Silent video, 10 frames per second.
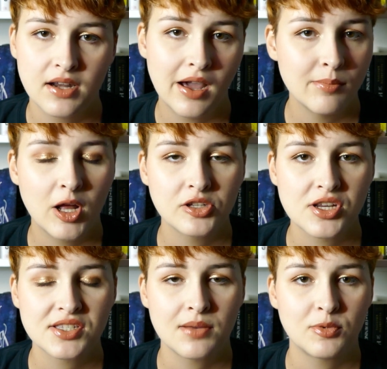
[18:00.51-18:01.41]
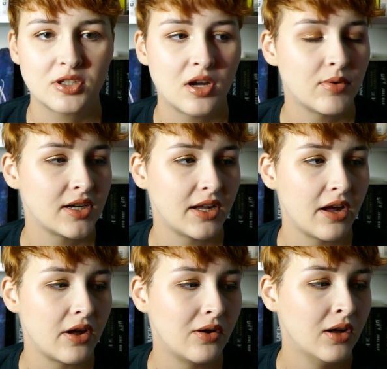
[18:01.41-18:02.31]
Now I'm all dressed up with nowhere to
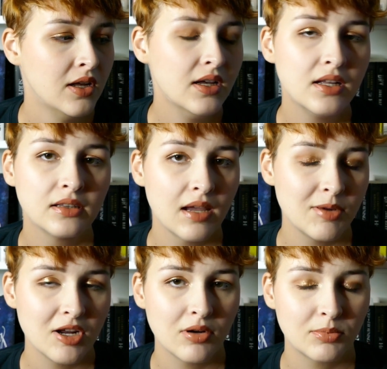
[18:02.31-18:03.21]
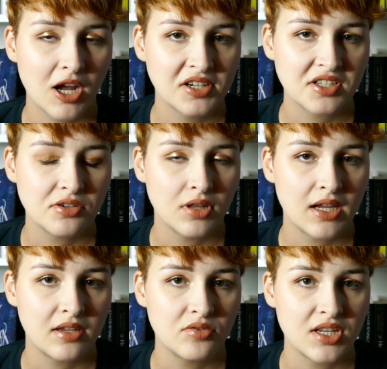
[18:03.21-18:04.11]
go. Let me know what products you
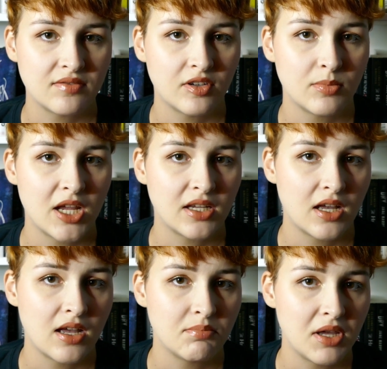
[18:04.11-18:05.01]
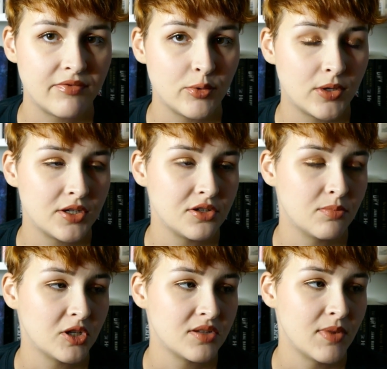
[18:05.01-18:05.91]
like using for makeup. If you want to do the
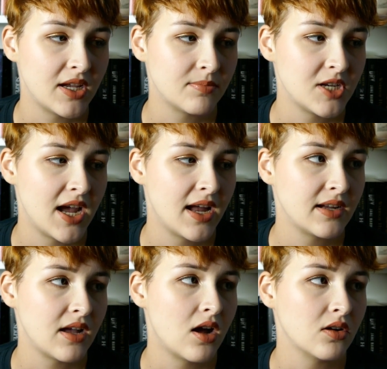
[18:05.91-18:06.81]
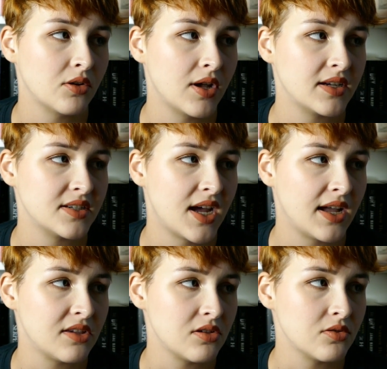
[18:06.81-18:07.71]
books and makeup tag, I'll go ahead and
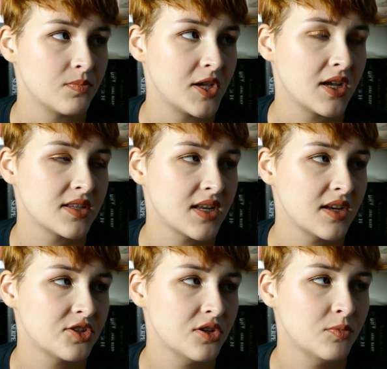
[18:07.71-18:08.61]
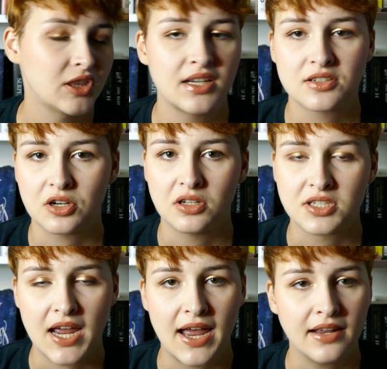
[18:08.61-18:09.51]
tag you, because I assume when things are called
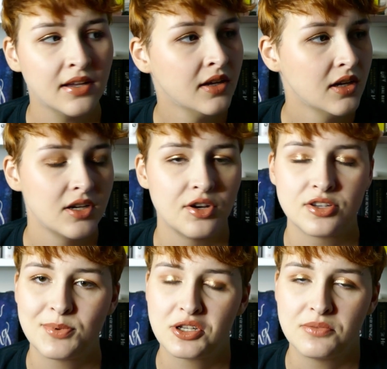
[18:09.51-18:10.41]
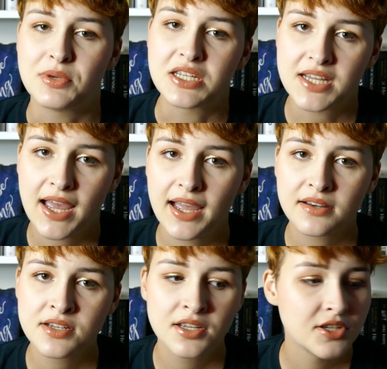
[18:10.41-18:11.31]
tag, you're supposed to be
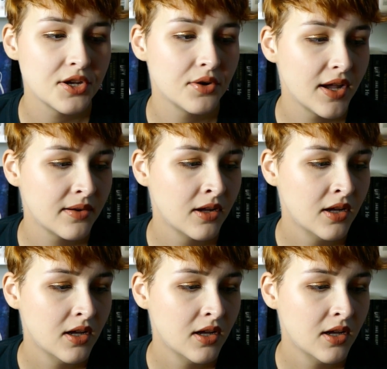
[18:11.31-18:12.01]
tagged to do it.